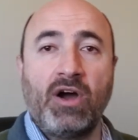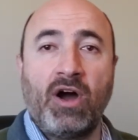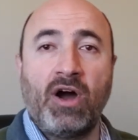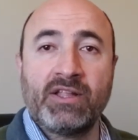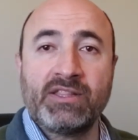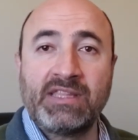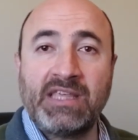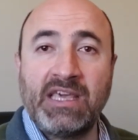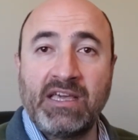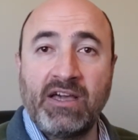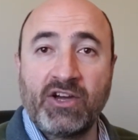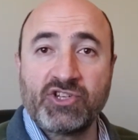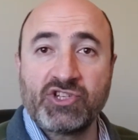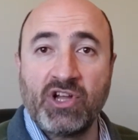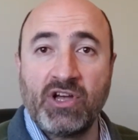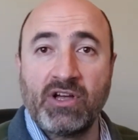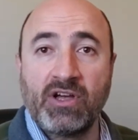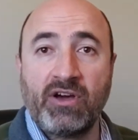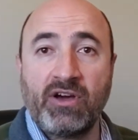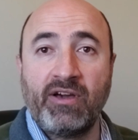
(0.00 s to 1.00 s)
on Giga
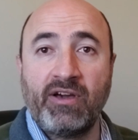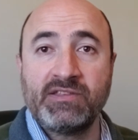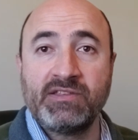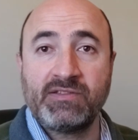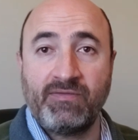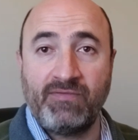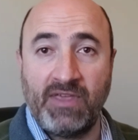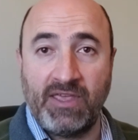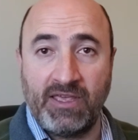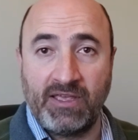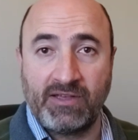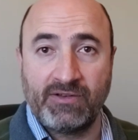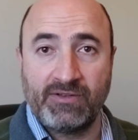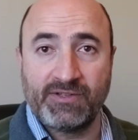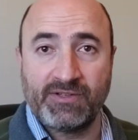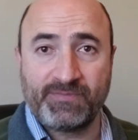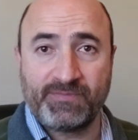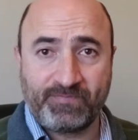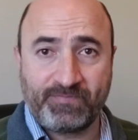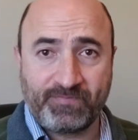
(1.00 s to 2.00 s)
Shanghai's
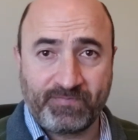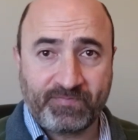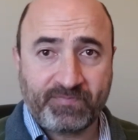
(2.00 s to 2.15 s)
vehicles.